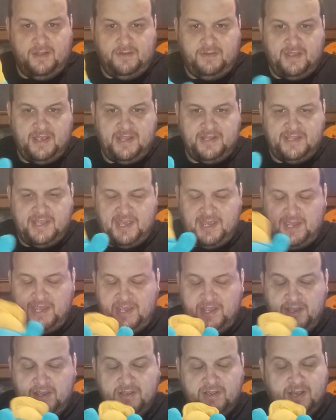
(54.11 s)
Then
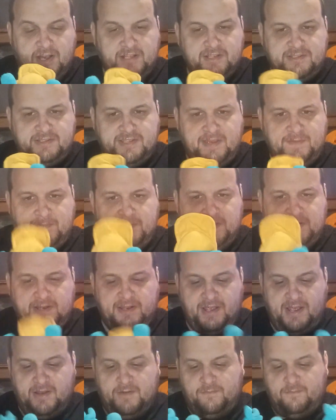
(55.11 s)
they unzip it
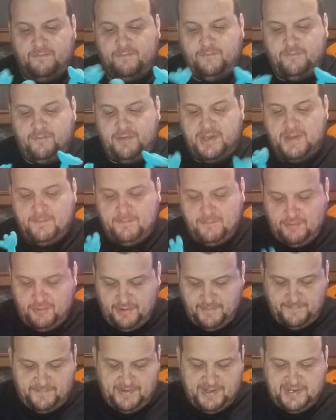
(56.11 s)
and
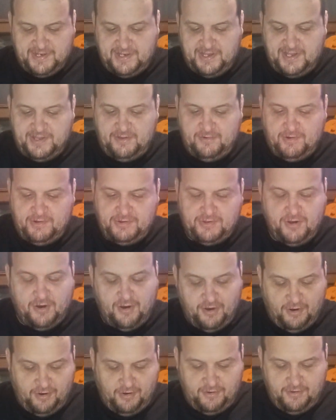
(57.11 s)
remorph it into a
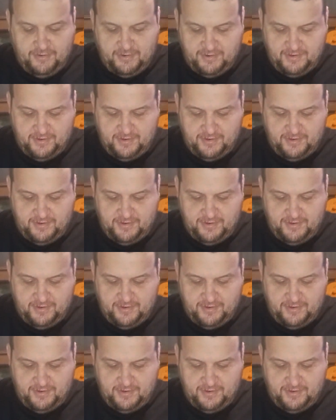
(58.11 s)
doll.